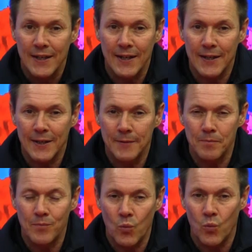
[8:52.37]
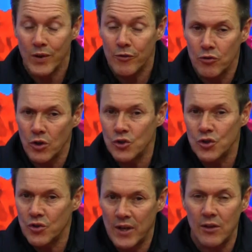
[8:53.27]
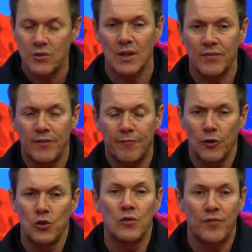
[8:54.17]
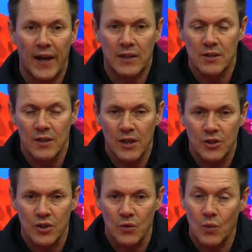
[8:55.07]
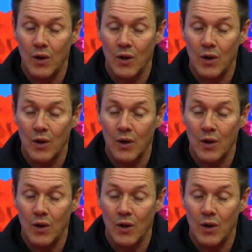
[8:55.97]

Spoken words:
whether or not you should get yourself a flu vaccination.